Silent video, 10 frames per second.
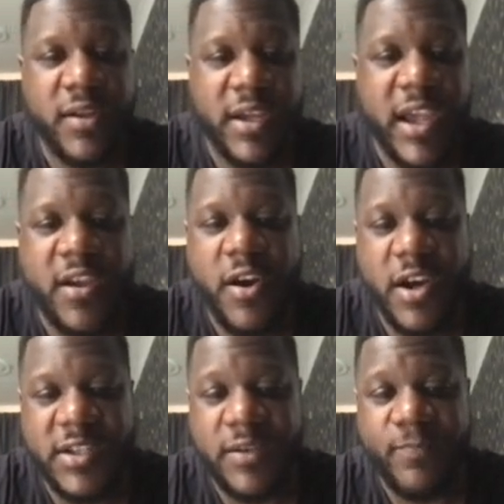Okay,
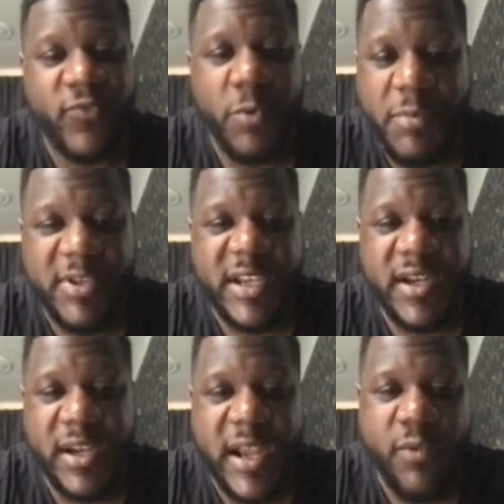guys, one percent
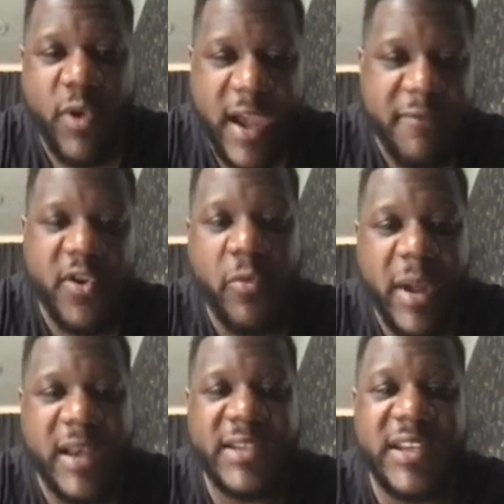a day on whatever your
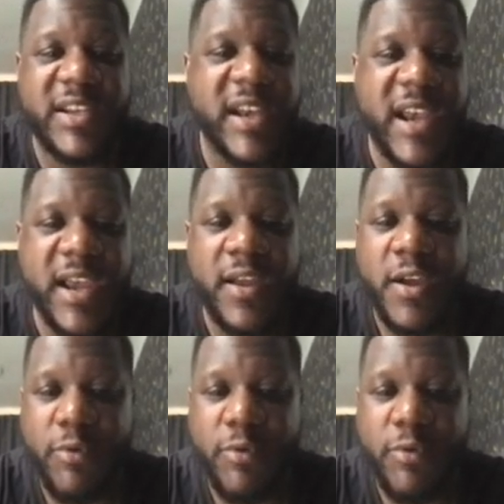balance is here,